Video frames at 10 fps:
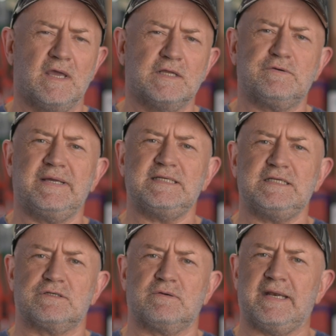
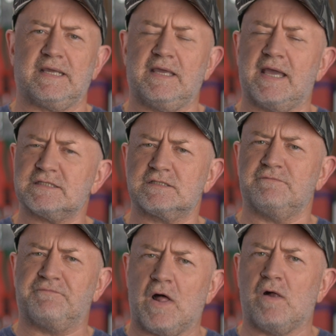2020 has
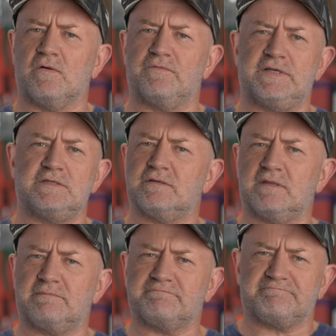devolved into
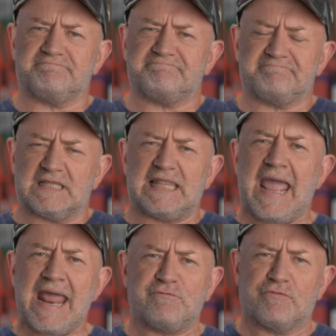the
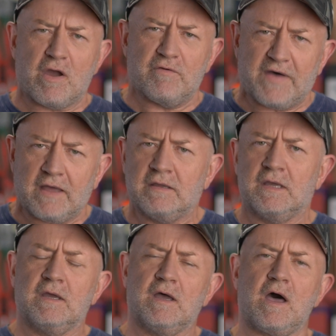Land Rover
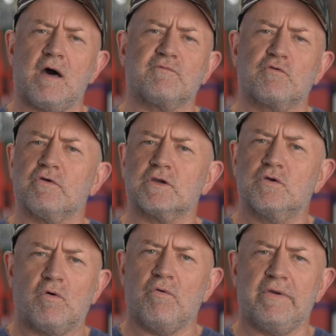of
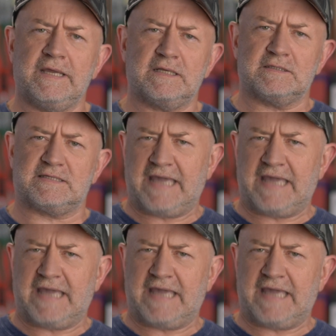Gregorian